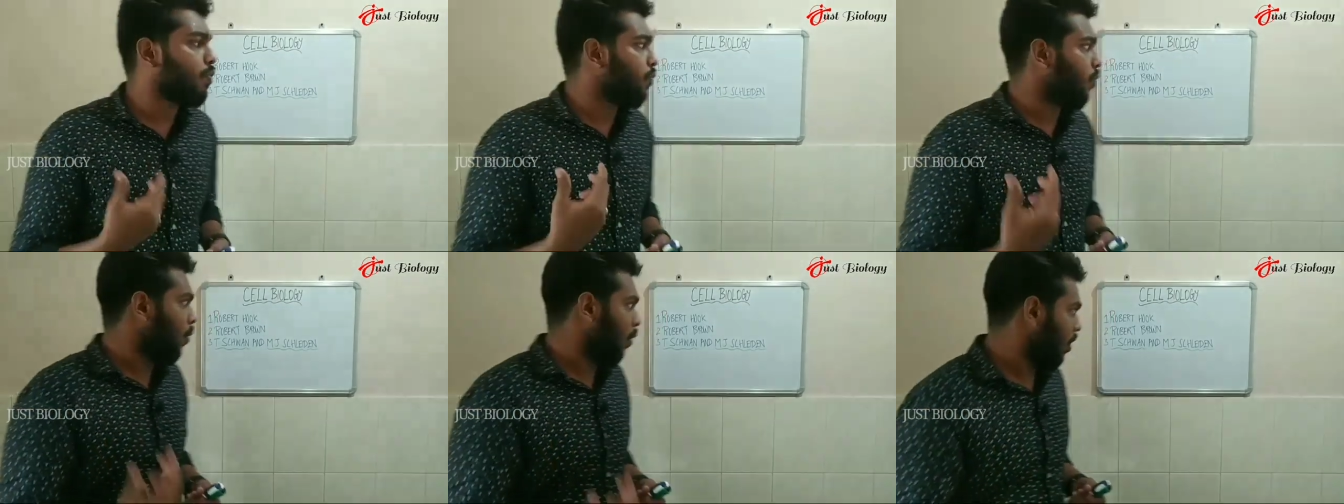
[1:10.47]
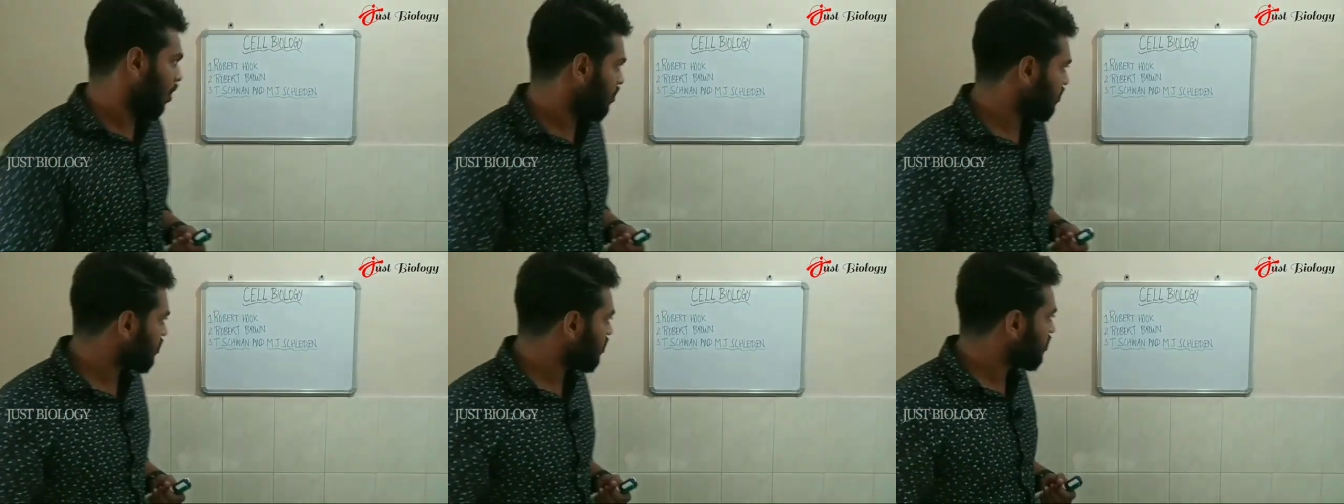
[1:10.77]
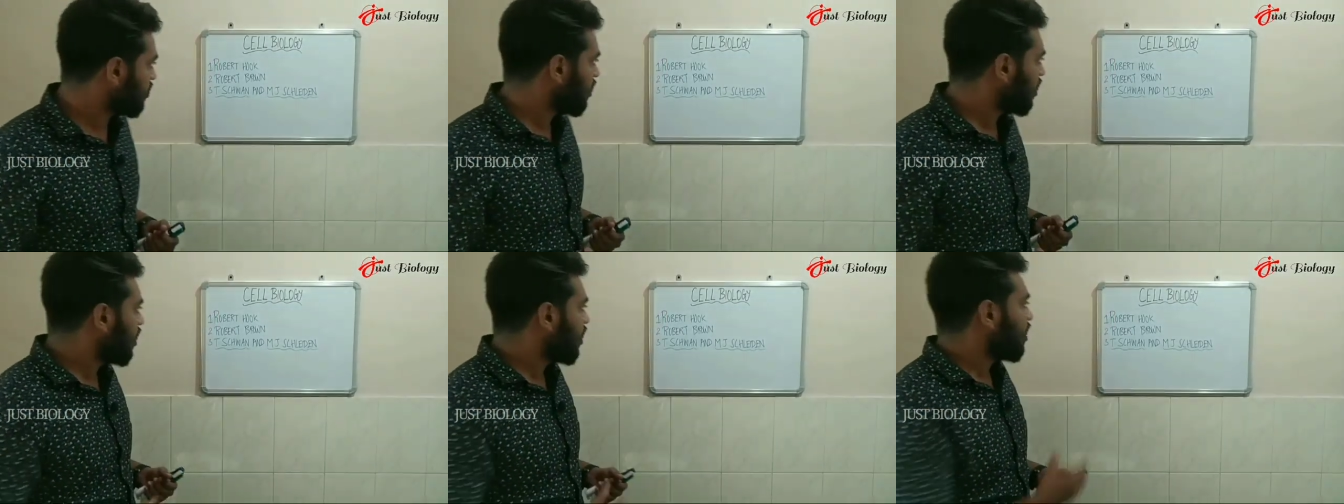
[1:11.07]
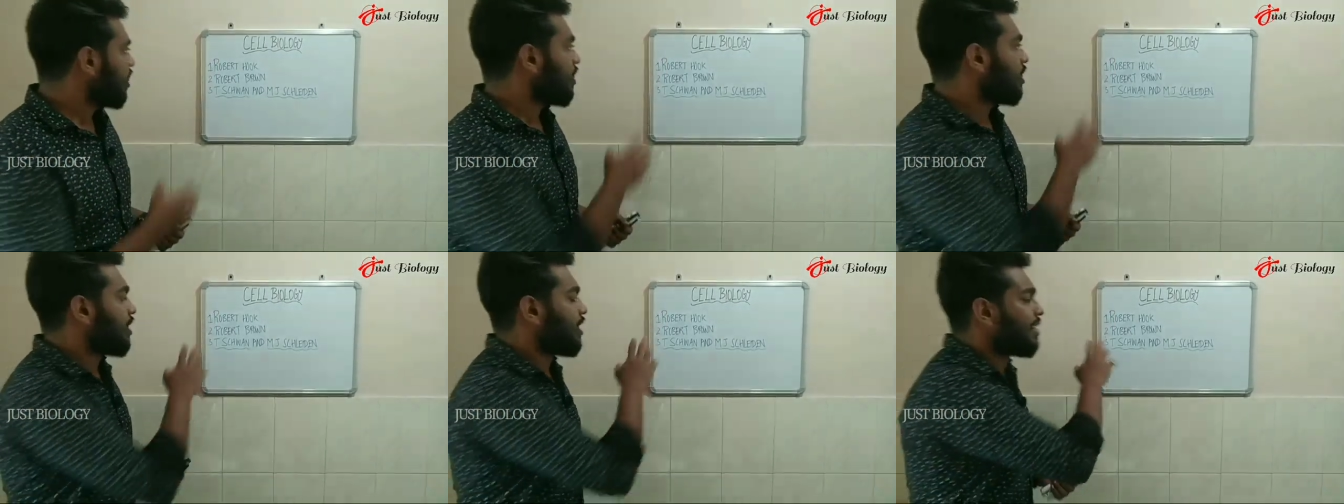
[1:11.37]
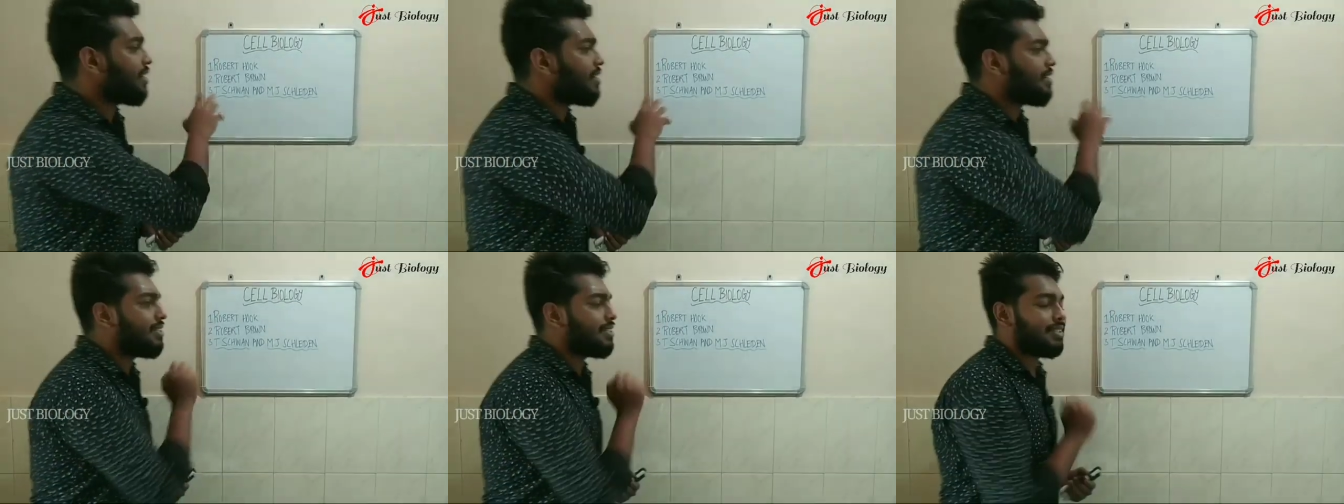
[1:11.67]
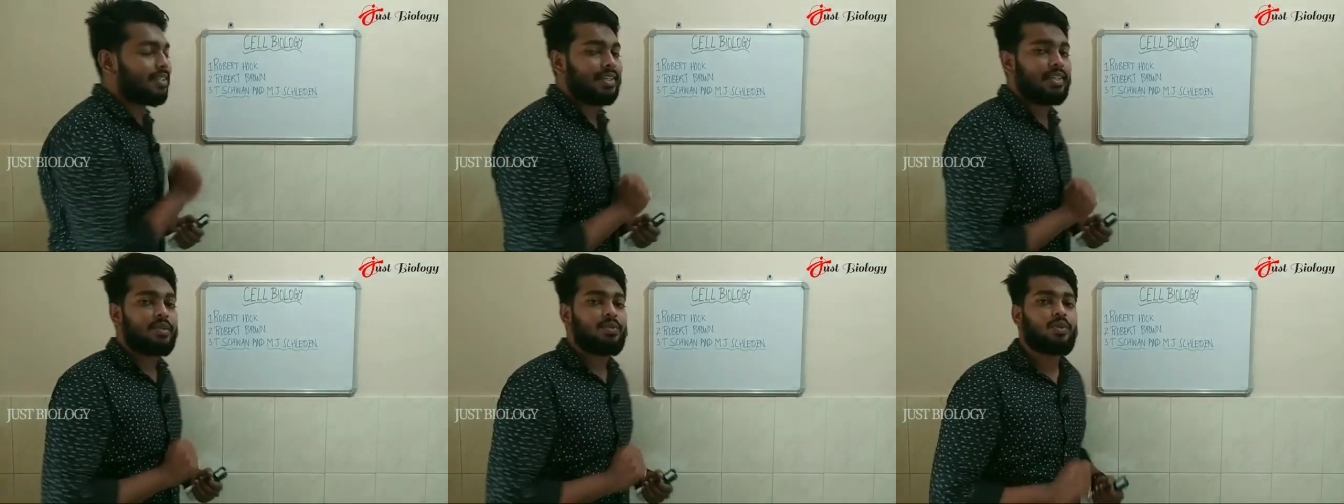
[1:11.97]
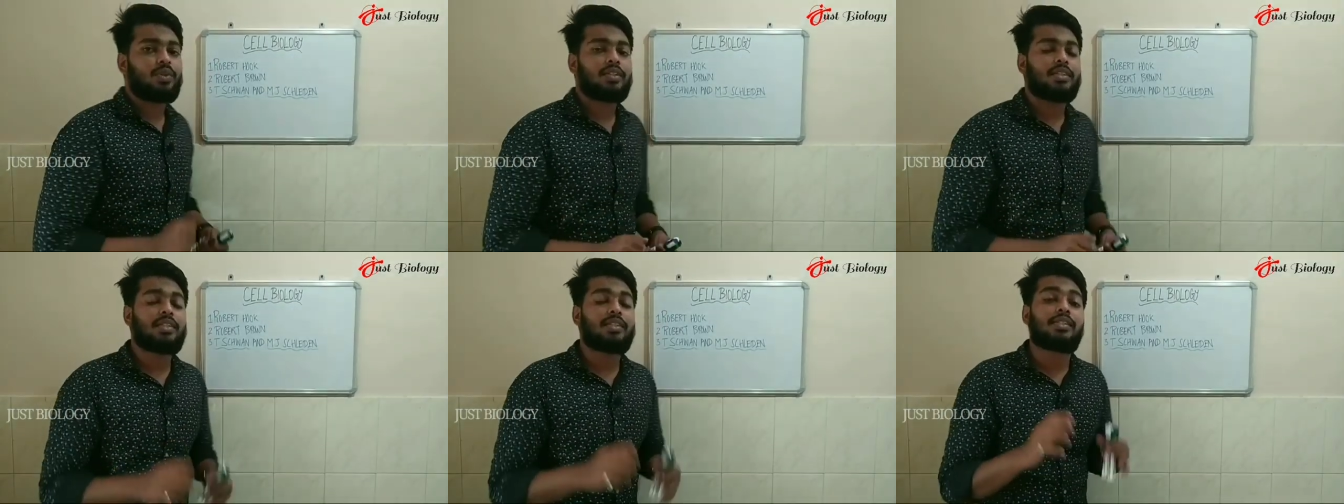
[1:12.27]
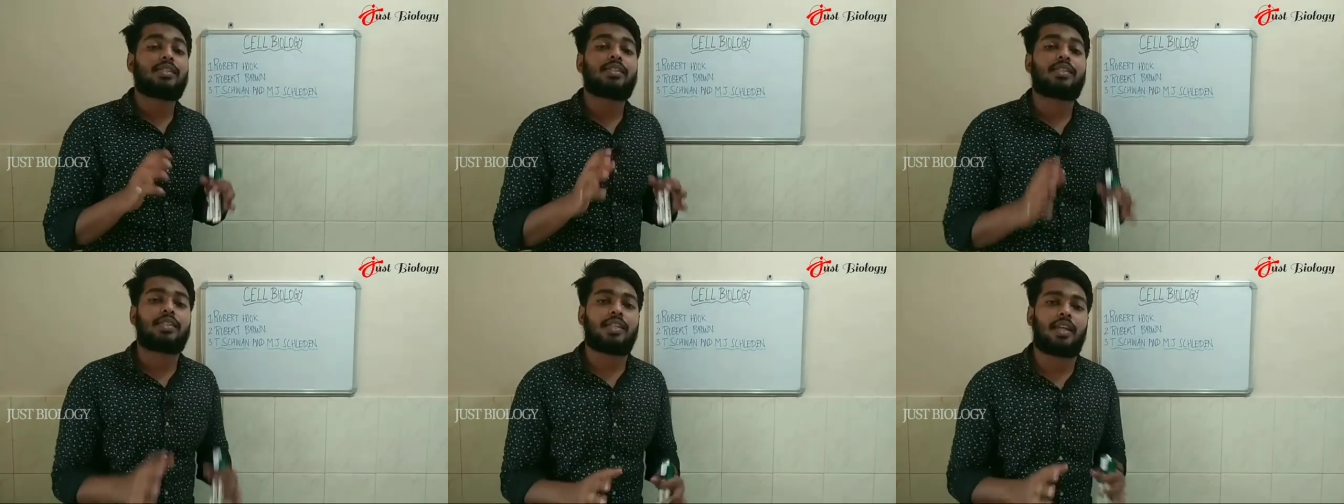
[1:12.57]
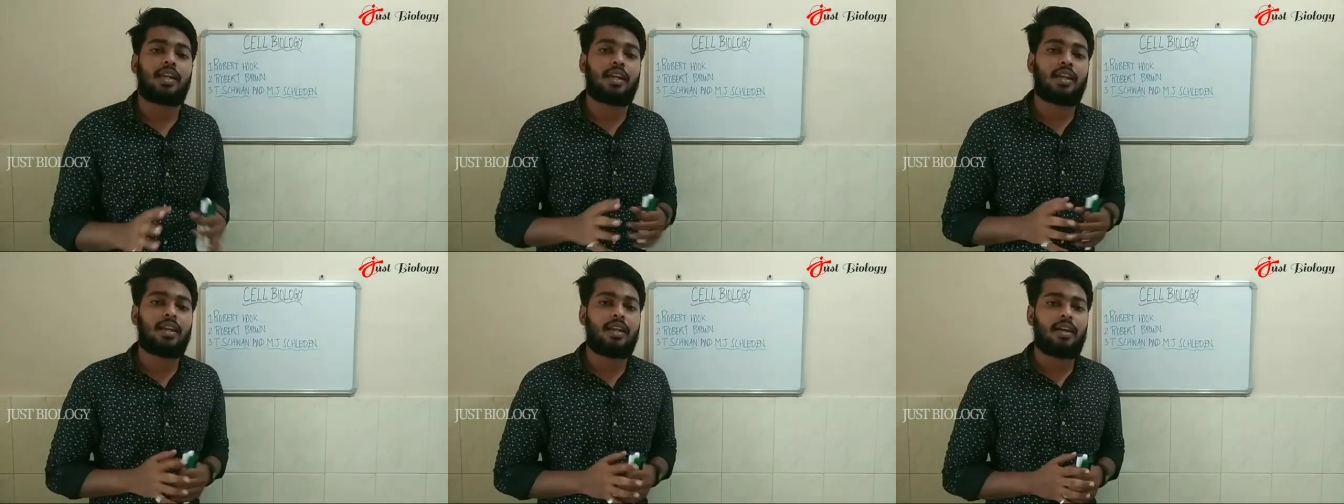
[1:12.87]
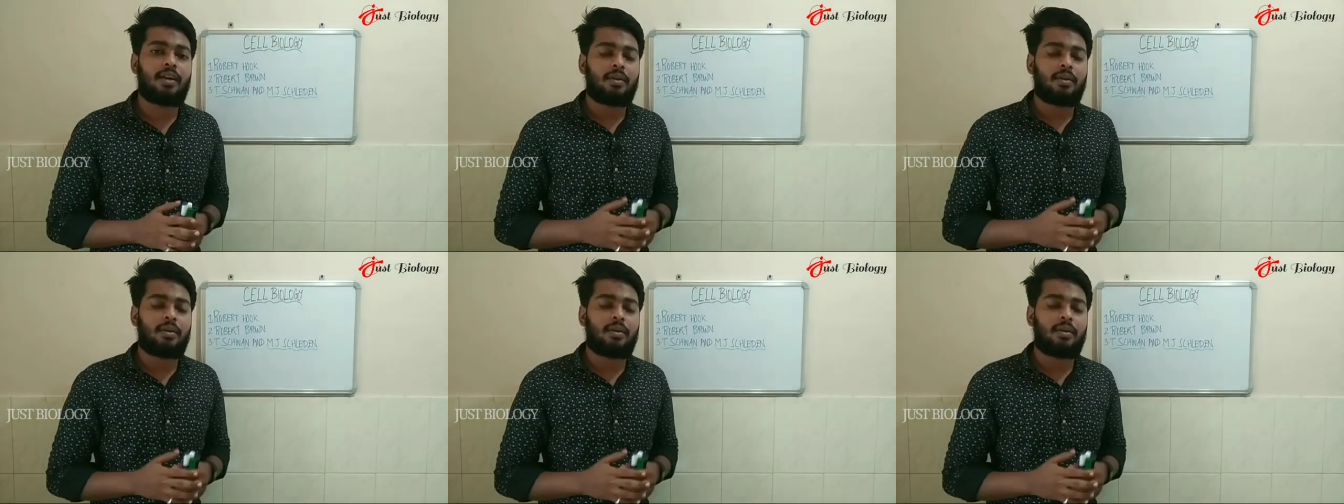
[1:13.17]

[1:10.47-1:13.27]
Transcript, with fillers: was he discovered the cell